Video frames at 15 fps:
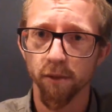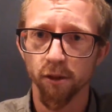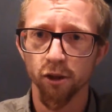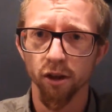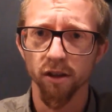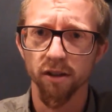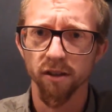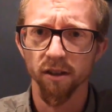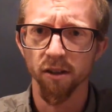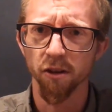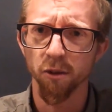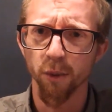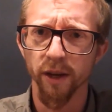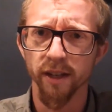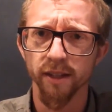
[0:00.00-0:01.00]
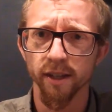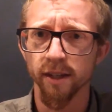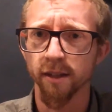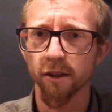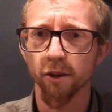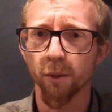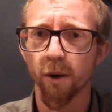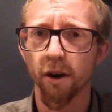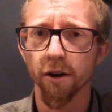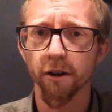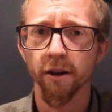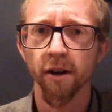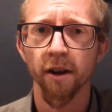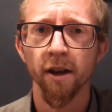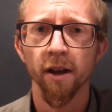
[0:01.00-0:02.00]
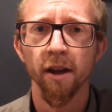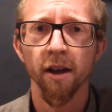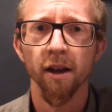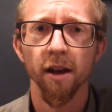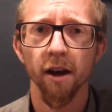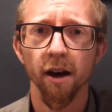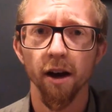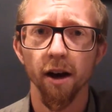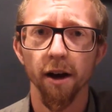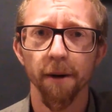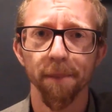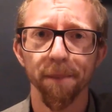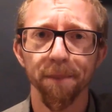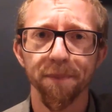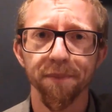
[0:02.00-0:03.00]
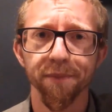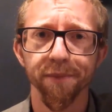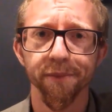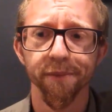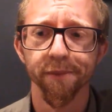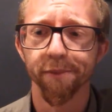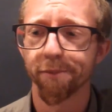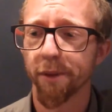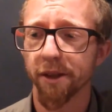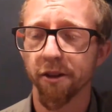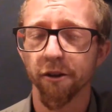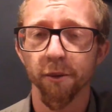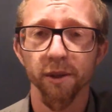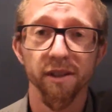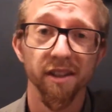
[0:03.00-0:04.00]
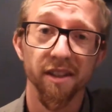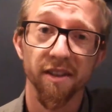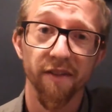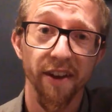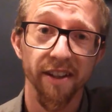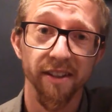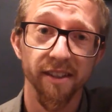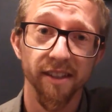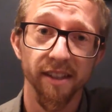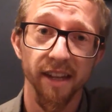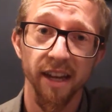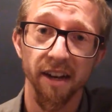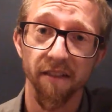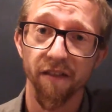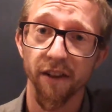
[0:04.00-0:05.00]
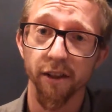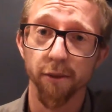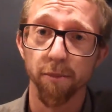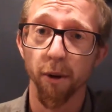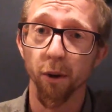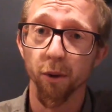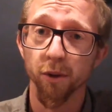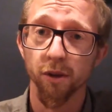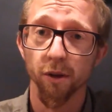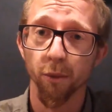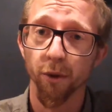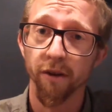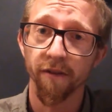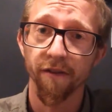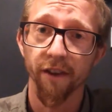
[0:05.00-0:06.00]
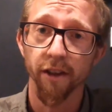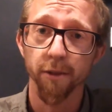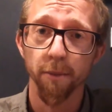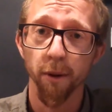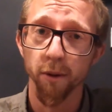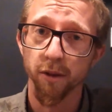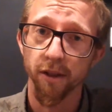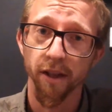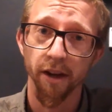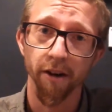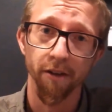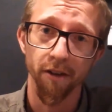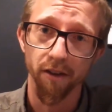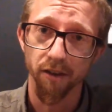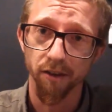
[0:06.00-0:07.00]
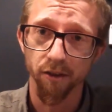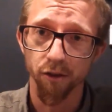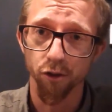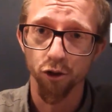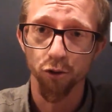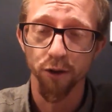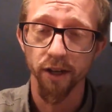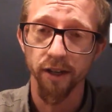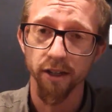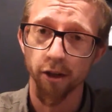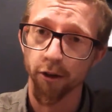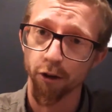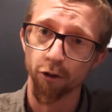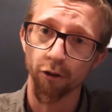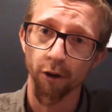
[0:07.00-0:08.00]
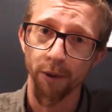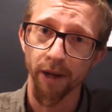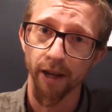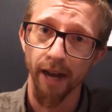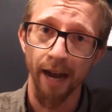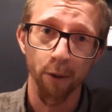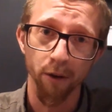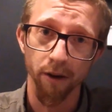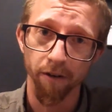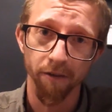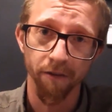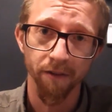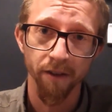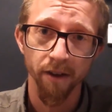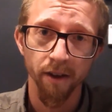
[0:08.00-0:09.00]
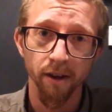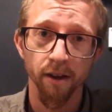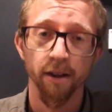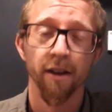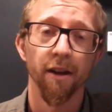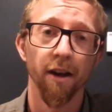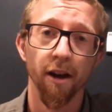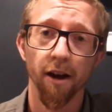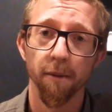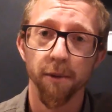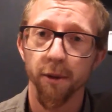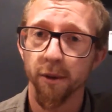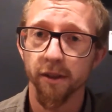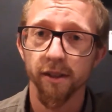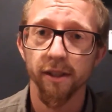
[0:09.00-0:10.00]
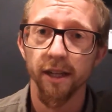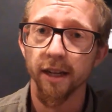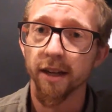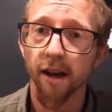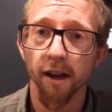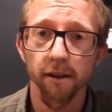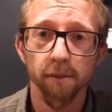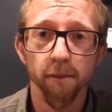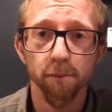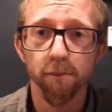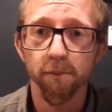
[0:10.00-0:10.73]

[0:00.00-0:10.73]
just a little ways into the water. But there was this fence and a fence post, a wooden fence post there that this little tree started growing out of. A seed got